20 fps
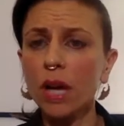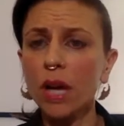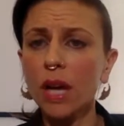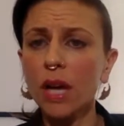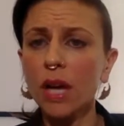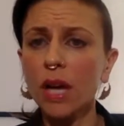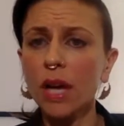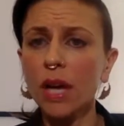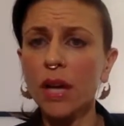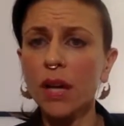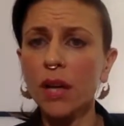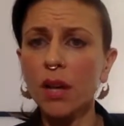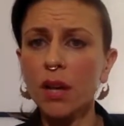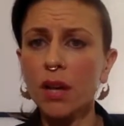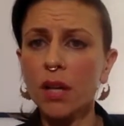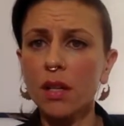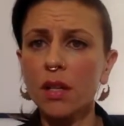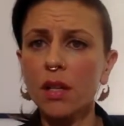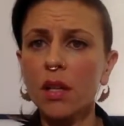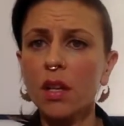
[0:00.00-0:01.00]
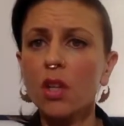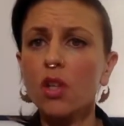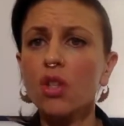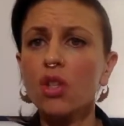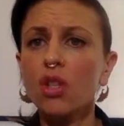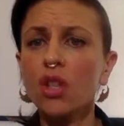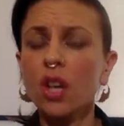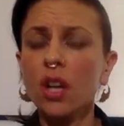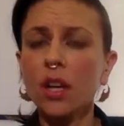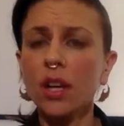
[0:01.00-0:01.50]
Okay, hang on.
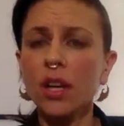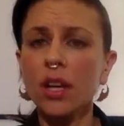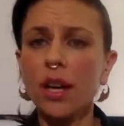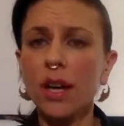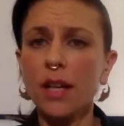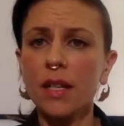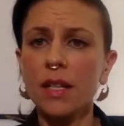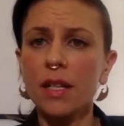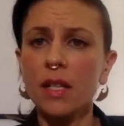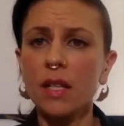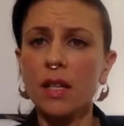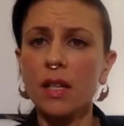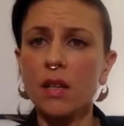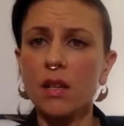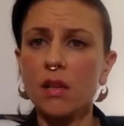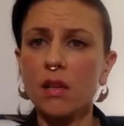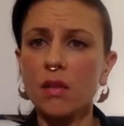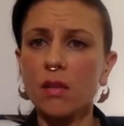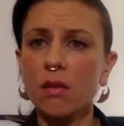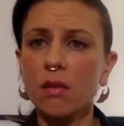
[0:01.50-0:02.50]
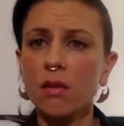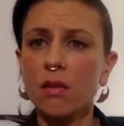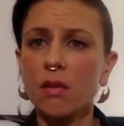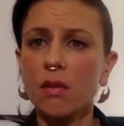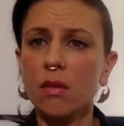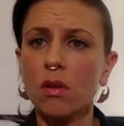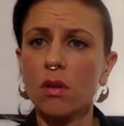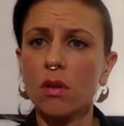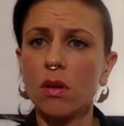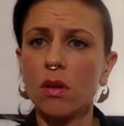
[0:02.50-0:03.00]
Shauna, I see you.